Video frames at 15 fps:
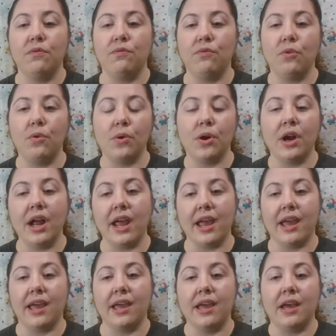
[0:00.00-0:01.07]
for
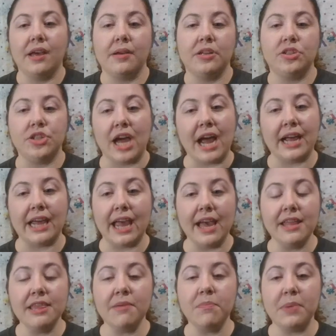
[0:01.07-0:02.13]
a Jack
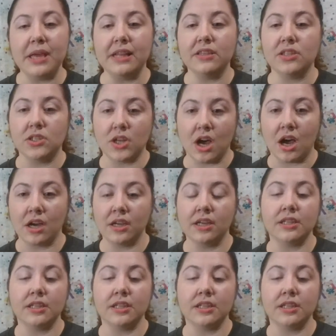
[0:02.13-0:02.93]
and the Beanstalk